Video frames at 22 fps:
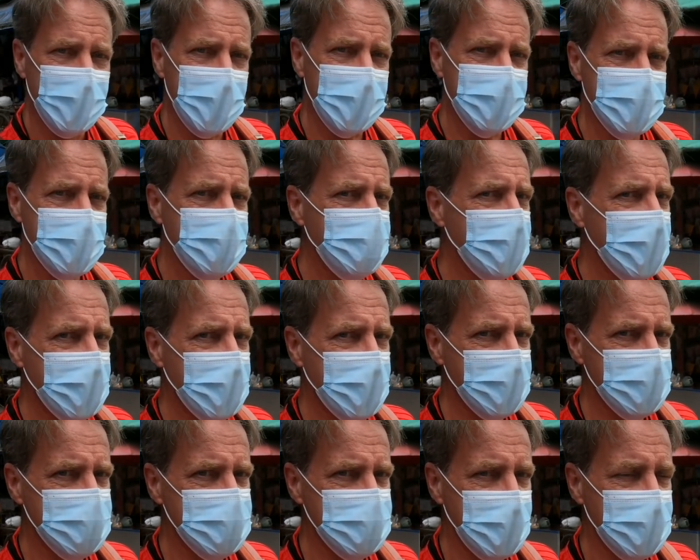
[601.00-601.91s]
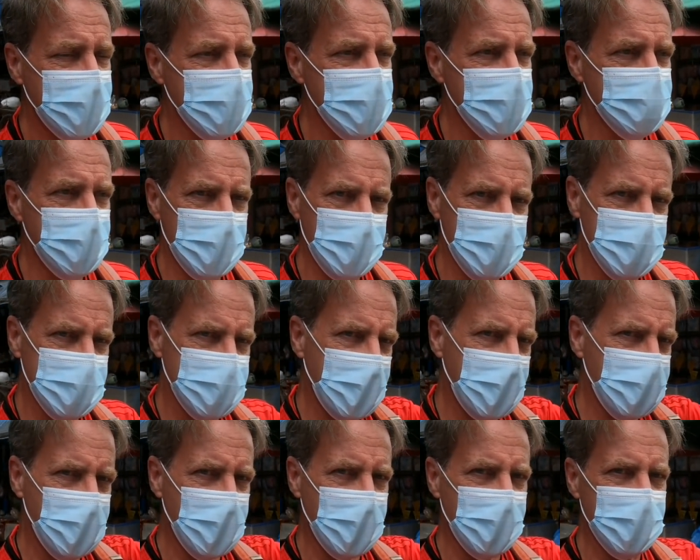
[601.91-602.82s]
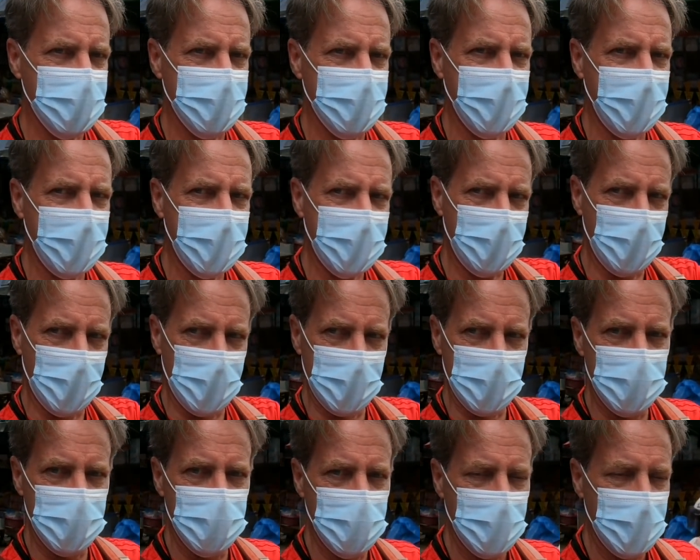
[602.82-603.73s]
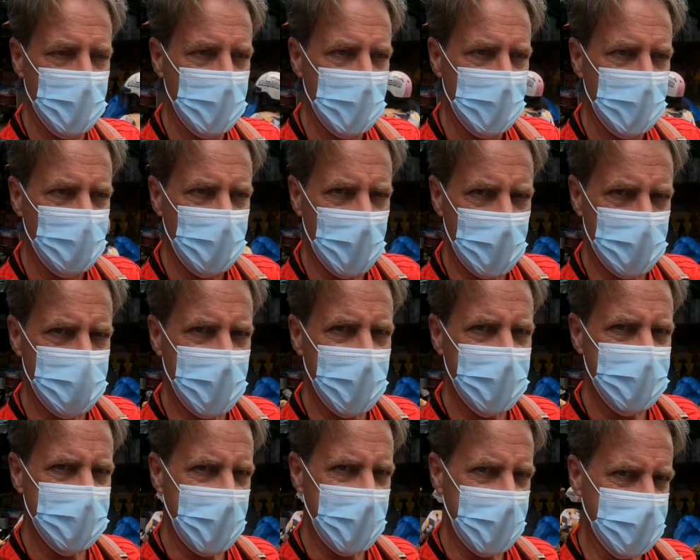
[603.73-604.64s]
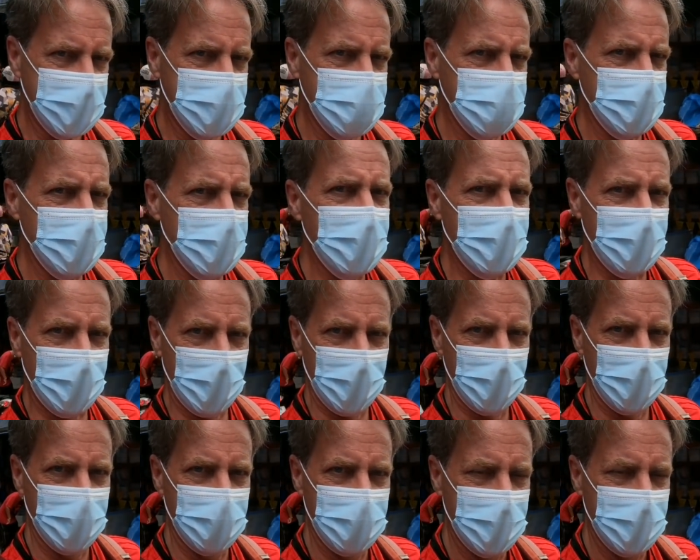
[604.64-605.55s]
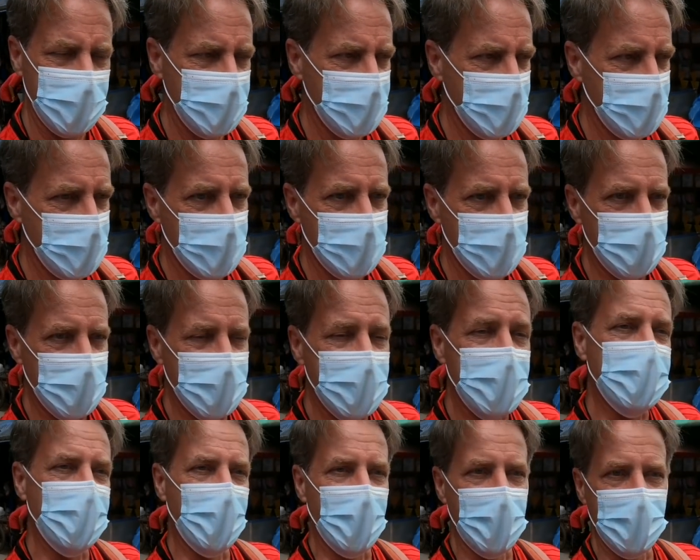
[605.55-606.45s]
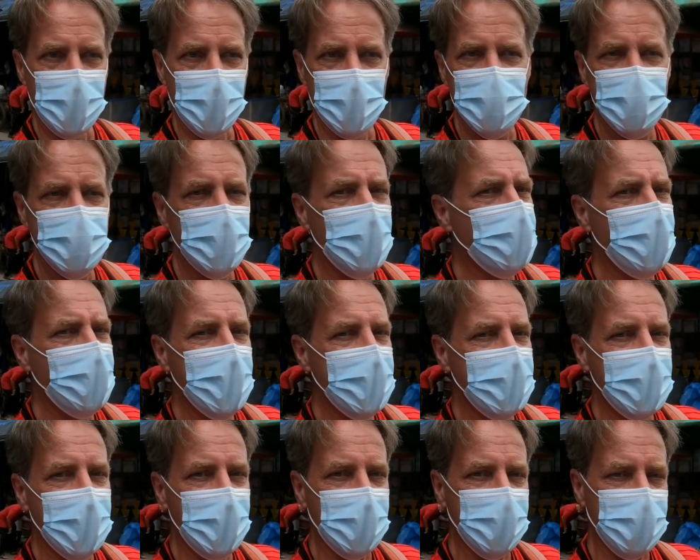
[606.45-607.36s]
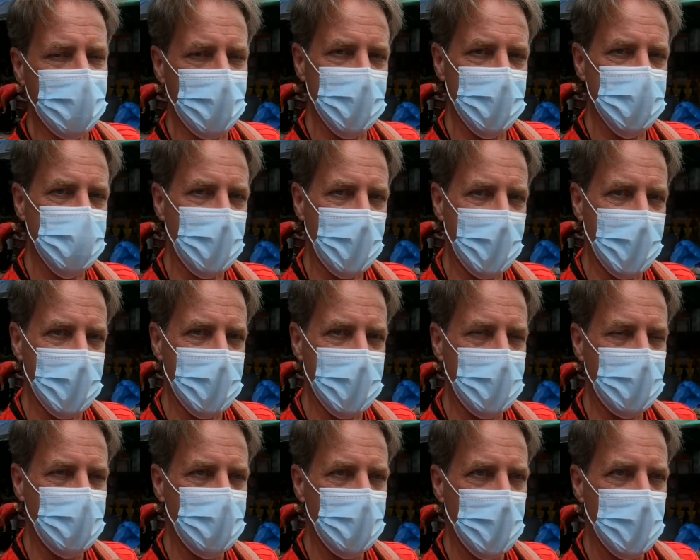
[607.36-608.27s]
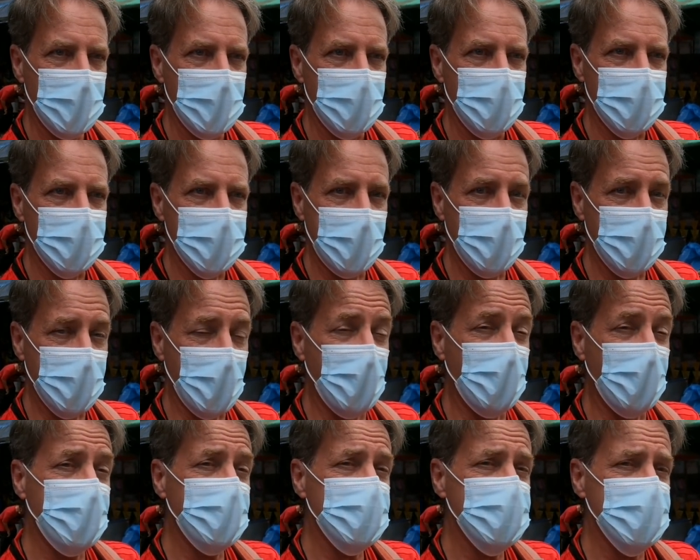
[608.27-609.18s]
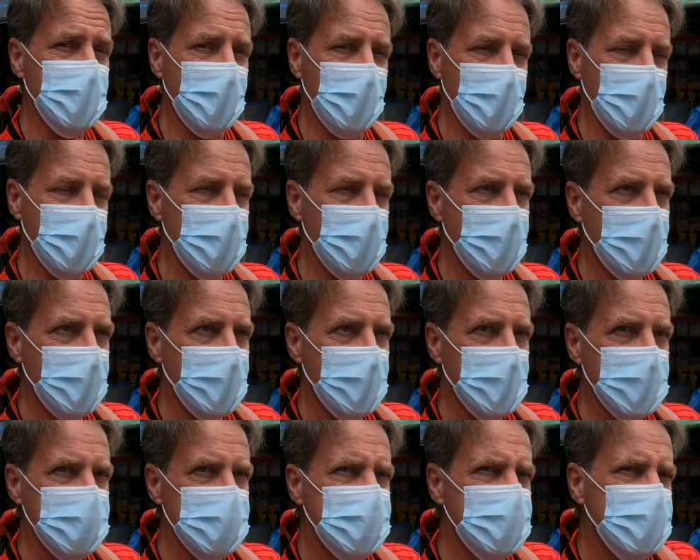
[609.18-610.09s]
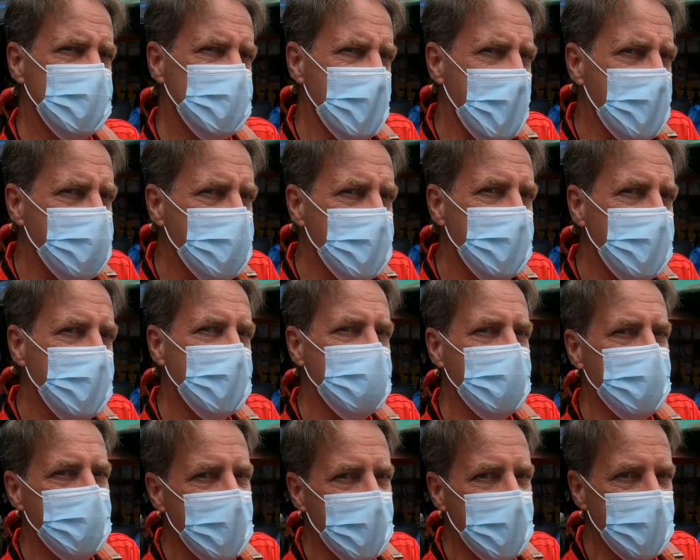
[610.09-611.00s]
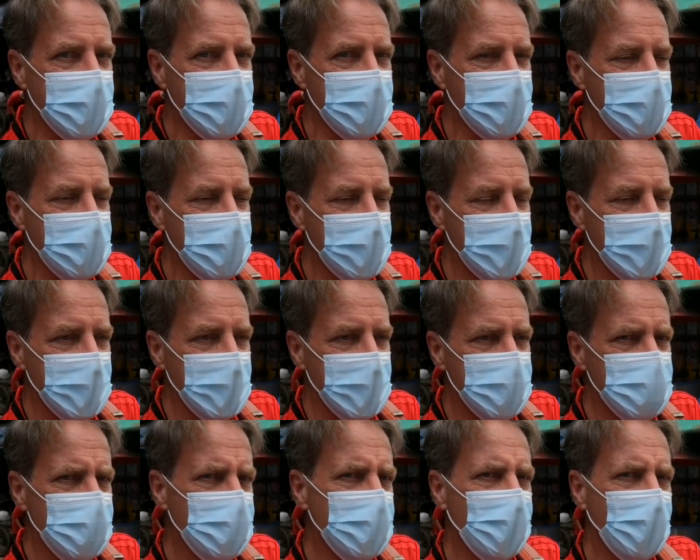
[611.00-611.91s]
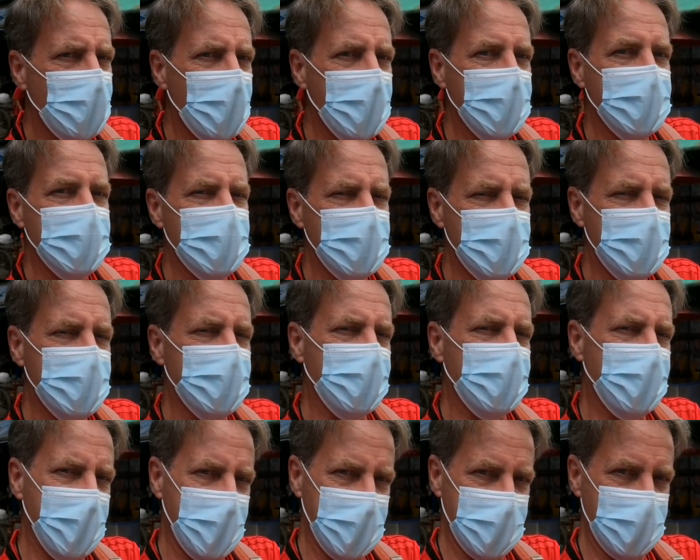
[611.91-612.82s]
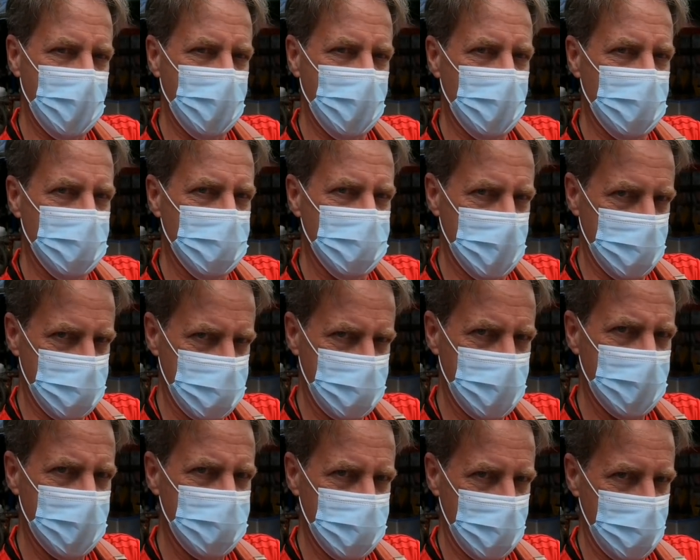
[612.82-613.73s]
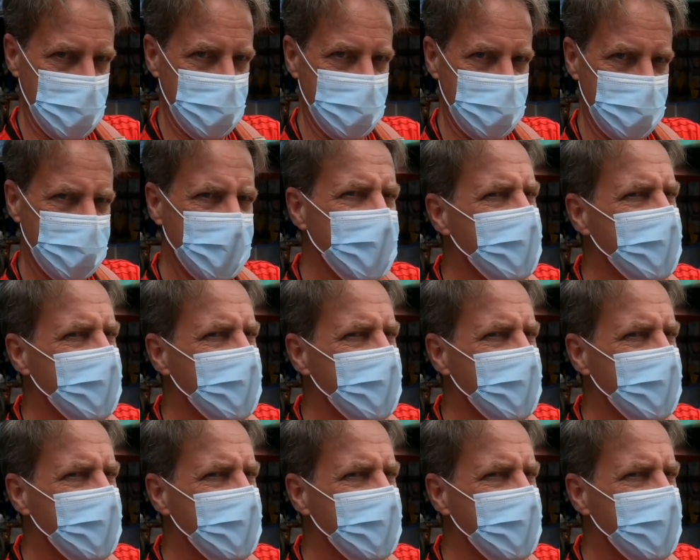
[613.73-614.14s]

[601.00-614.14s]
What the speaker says: That didn't make any sense, but there's nothing in the language that made that clear. But anyway, there was no way to get a free trial without also semi-committing to the 1-year annual subscription.